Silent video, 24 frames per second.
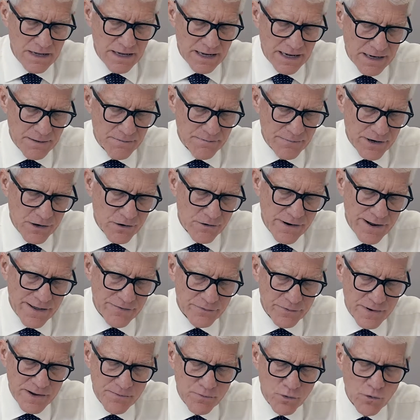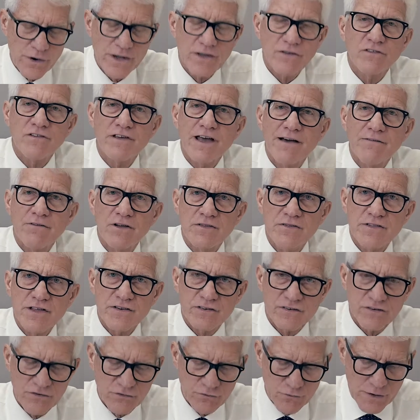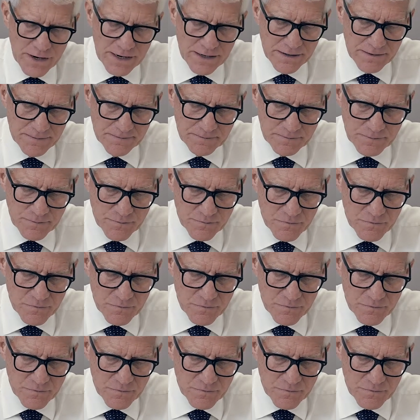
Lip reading: In paragraph 3.7, this is written.